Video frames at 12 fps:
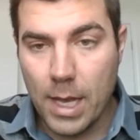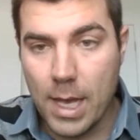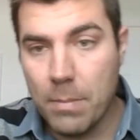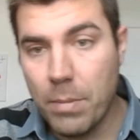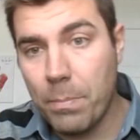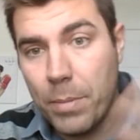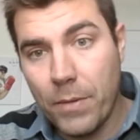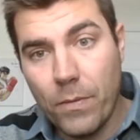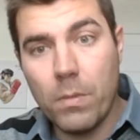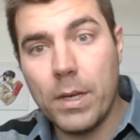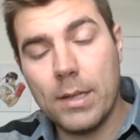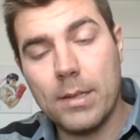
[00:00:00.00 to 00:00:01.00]
But before
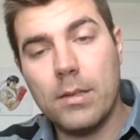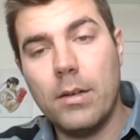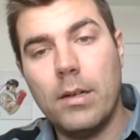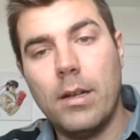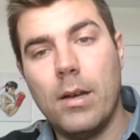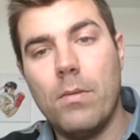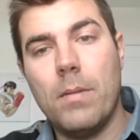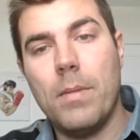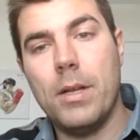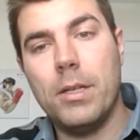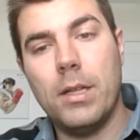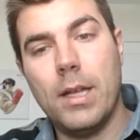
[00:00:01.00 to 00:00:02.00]
we get started, I want to
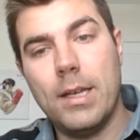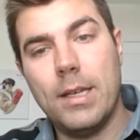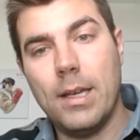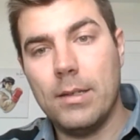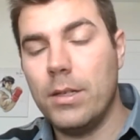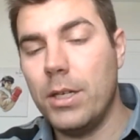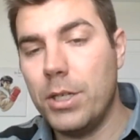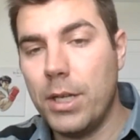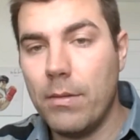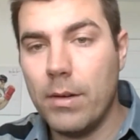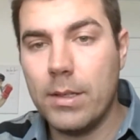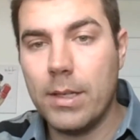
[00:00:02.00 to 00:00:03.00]
mention that yesterday,
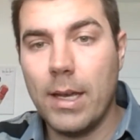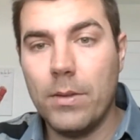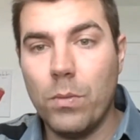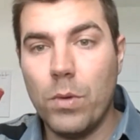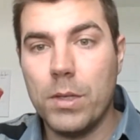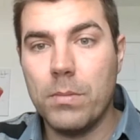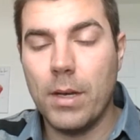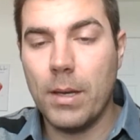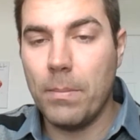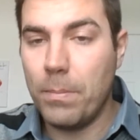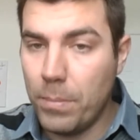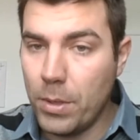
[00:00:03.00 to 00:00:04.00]
January 10th, was my
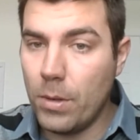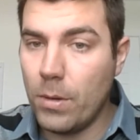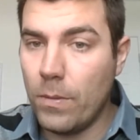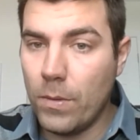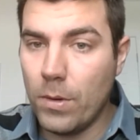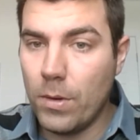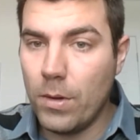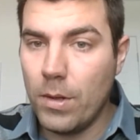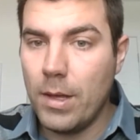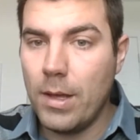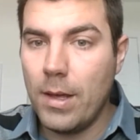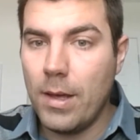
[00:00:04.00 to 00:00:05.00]
beautiful
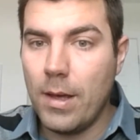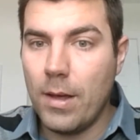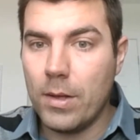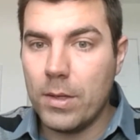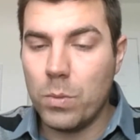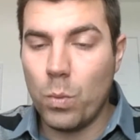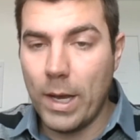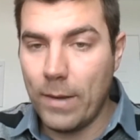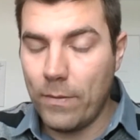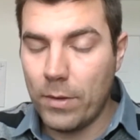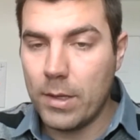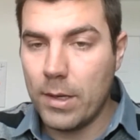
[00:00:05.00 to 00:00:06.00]

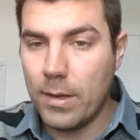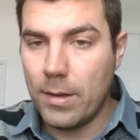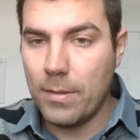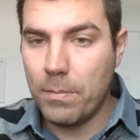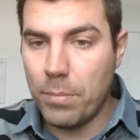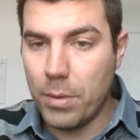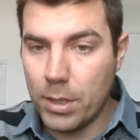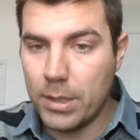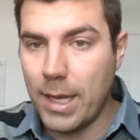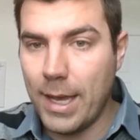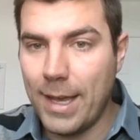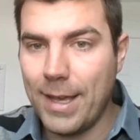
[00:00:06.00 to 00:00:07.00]
wife's
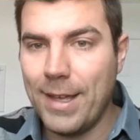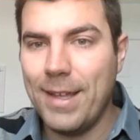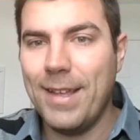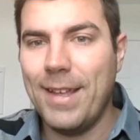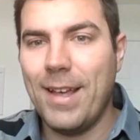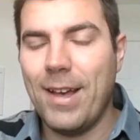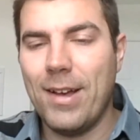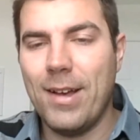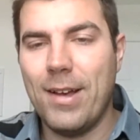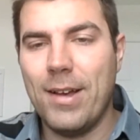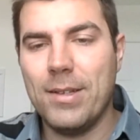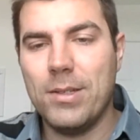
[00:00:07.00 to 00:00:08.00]
birthday.
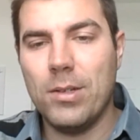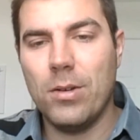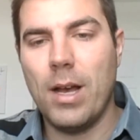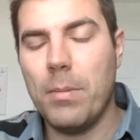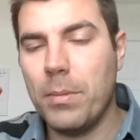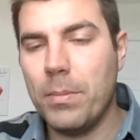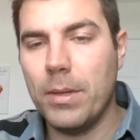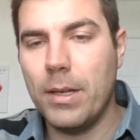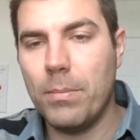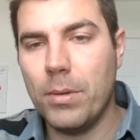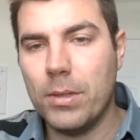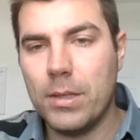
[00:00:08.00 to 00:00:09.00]
So happy
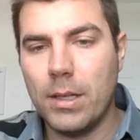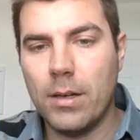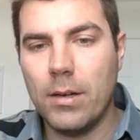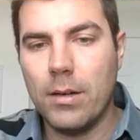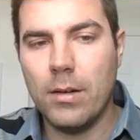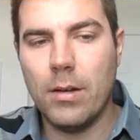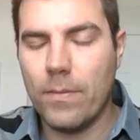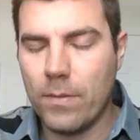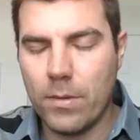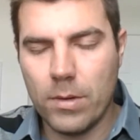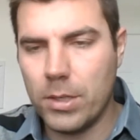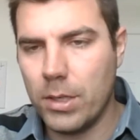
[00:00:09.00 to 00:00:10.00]
belated birthday to her. Of
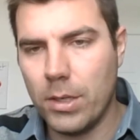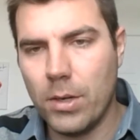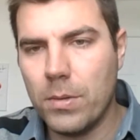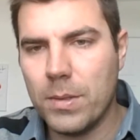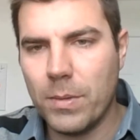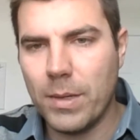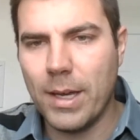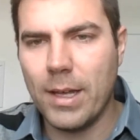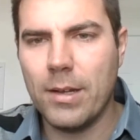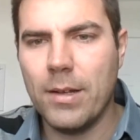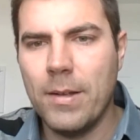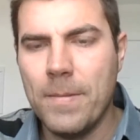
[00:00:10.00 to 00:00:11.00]
course, she knows that we had a